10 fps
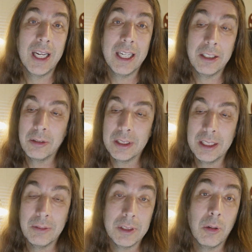I noticed
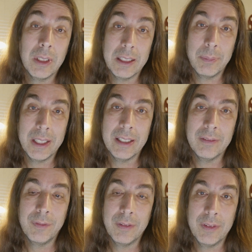it was only a
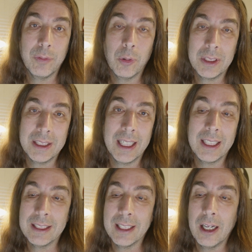minute 54
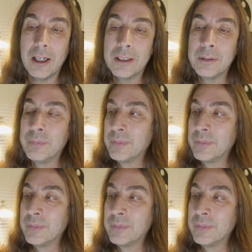seconds long.